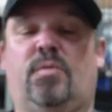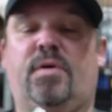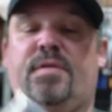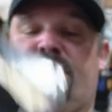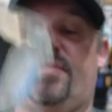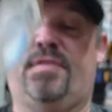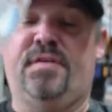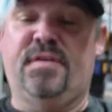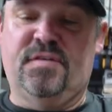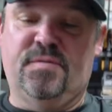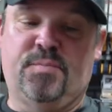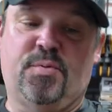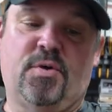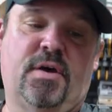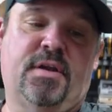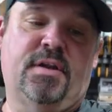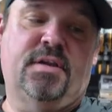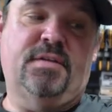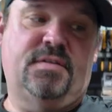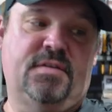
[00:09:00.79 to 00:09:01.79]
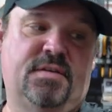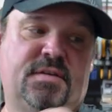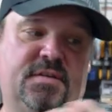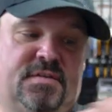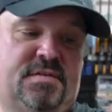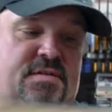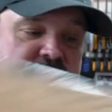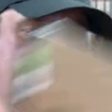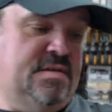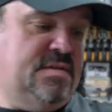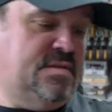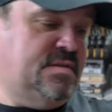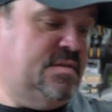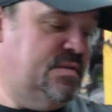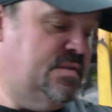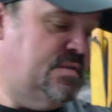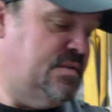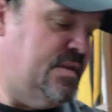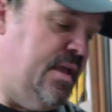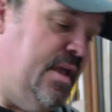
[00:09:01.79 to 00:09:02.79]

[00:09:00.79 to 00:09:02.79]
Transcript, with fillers: What this product is, this is